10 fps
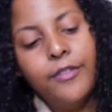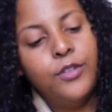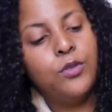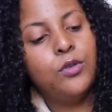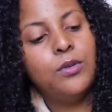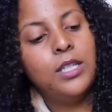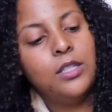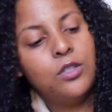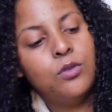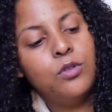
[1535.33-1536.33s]
If you do
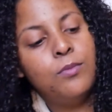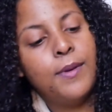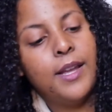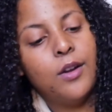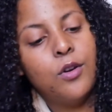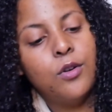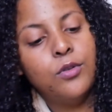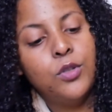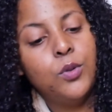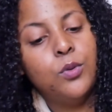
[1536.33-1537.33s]
need to, you may
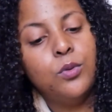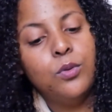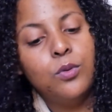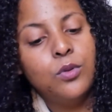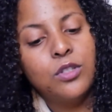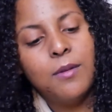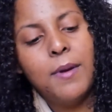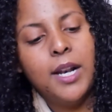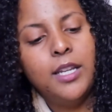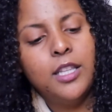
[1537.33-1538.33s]
go to
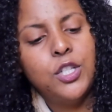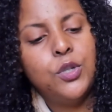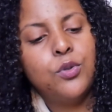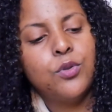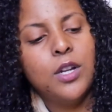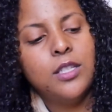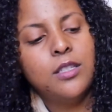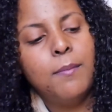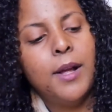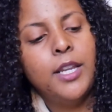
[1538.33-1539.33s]
somebody that you trust,
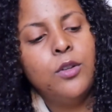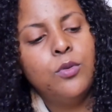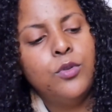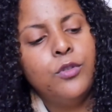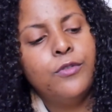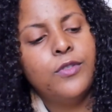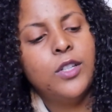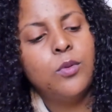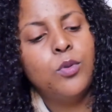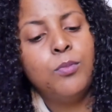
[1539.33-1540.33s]
somebody who you
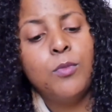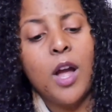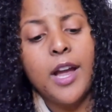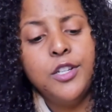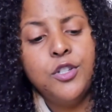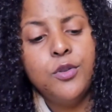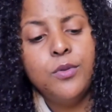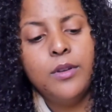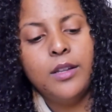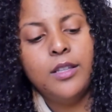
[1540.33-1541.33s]
feel would guide
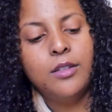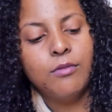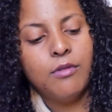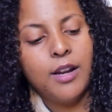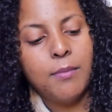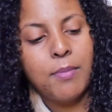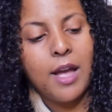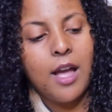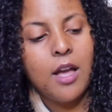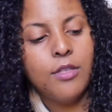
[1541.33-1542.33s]
you in the right
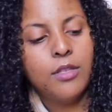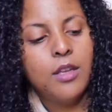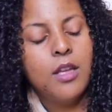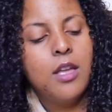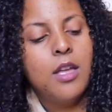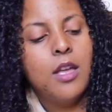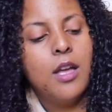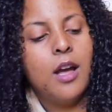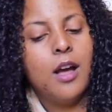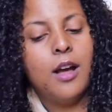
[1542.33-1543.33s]
path,
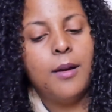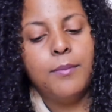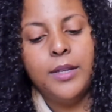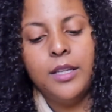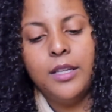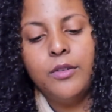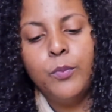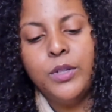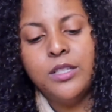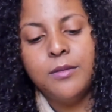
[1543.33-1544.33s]

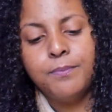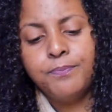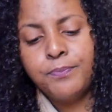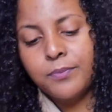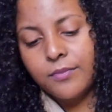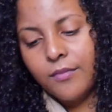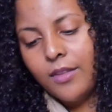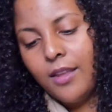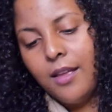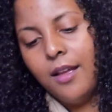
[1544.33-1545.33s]
in wisdom.
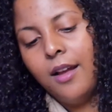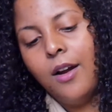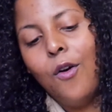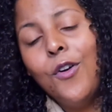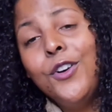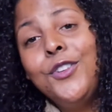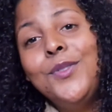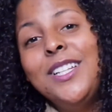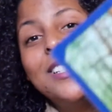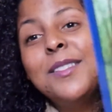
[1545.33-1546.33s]
Or you
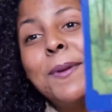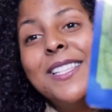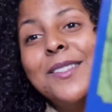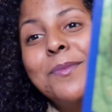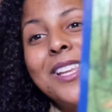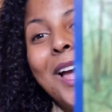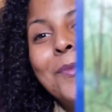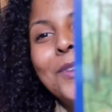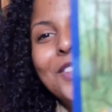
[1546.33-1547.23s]
need to spend some time